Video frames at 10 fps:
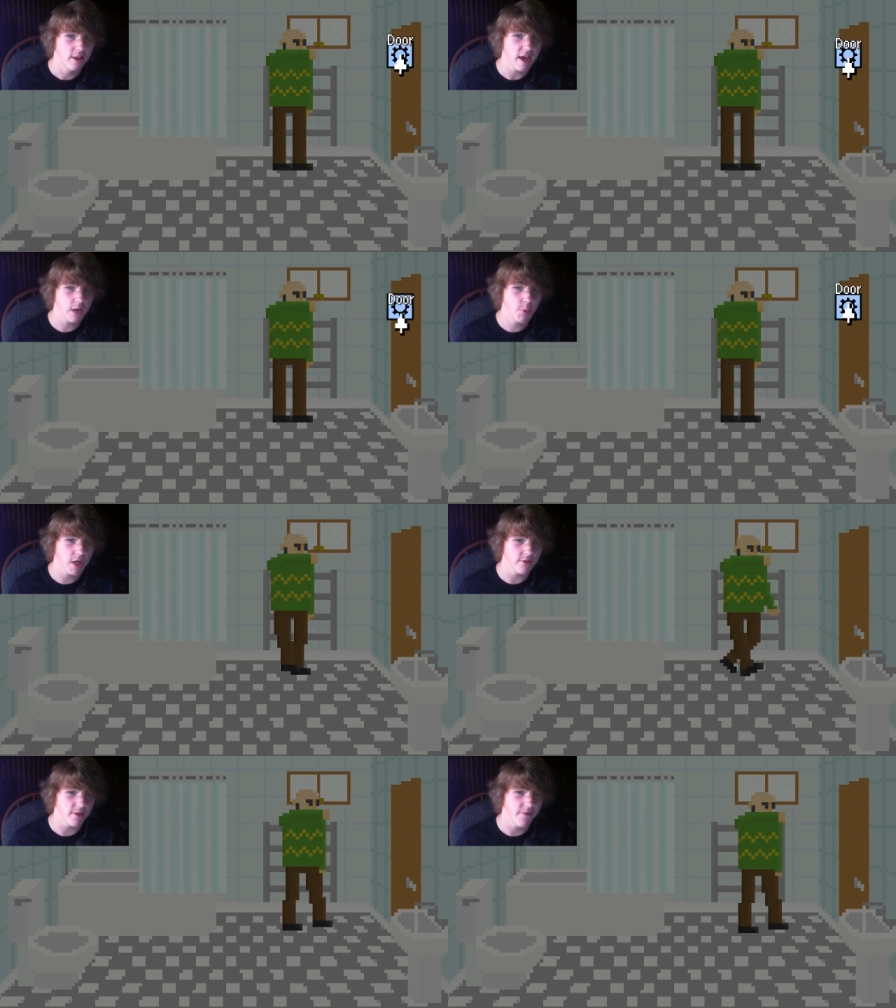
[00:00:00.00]
That can put
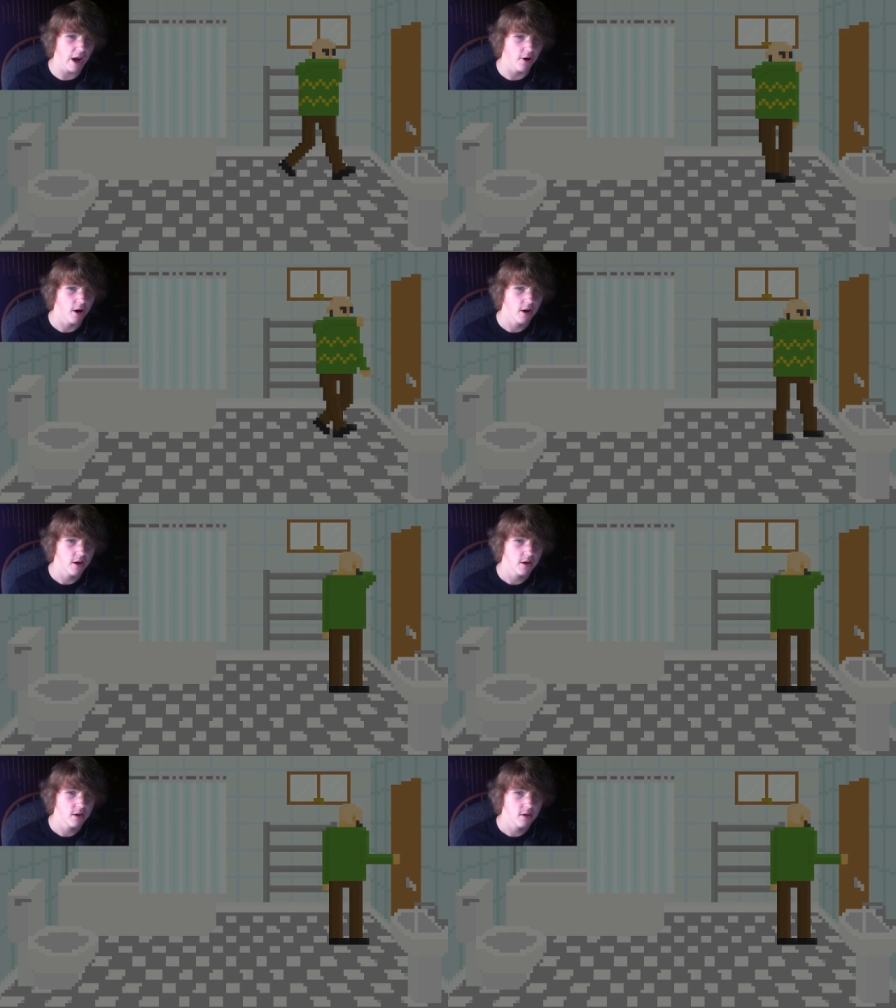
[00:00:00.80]
out the fire.
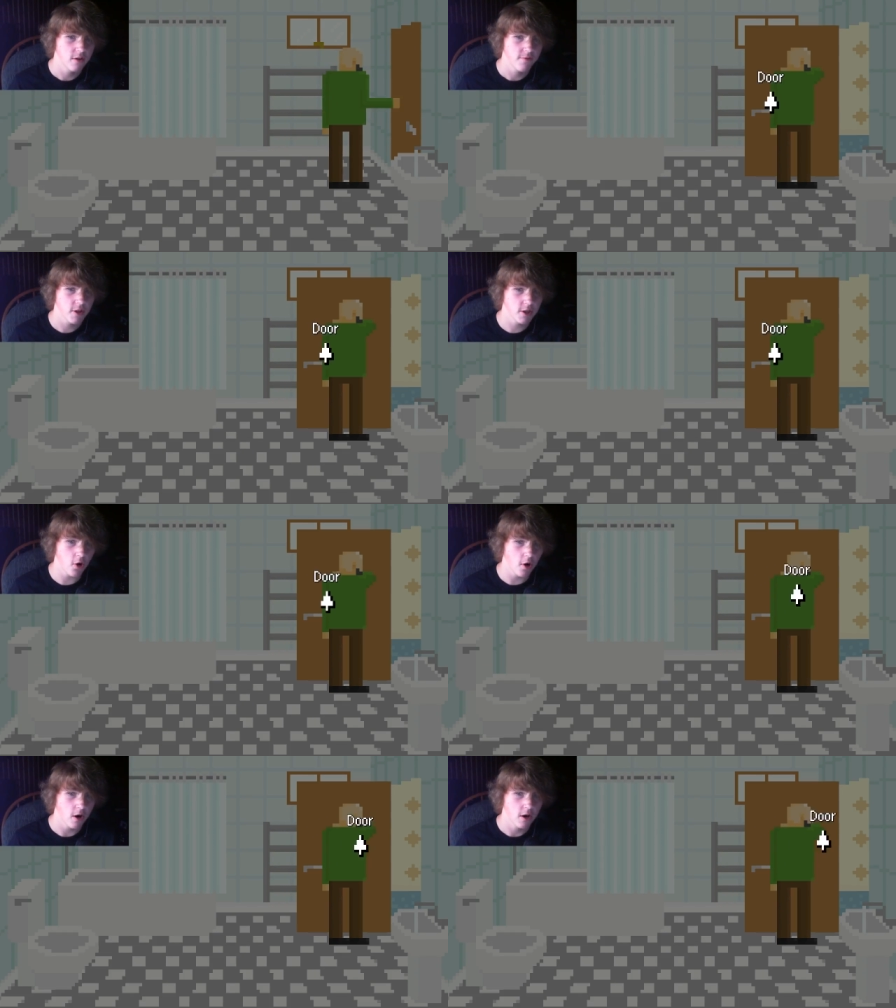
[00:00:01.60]
For the
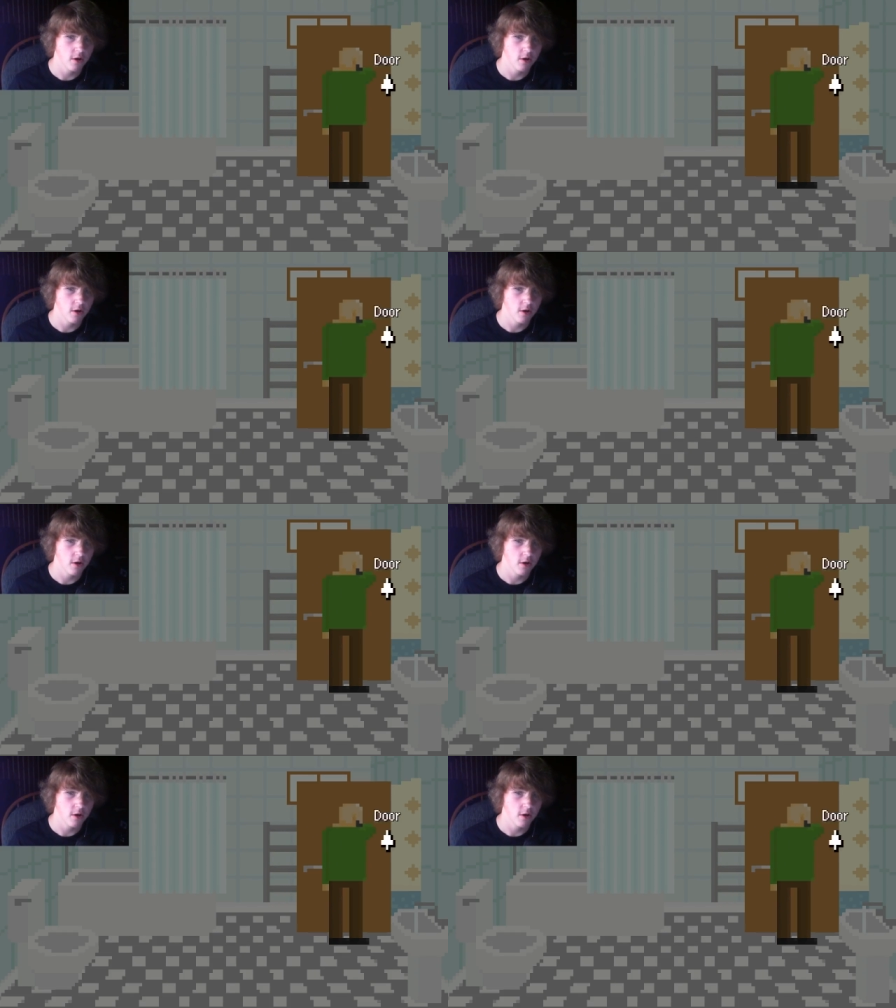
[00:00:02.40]
door.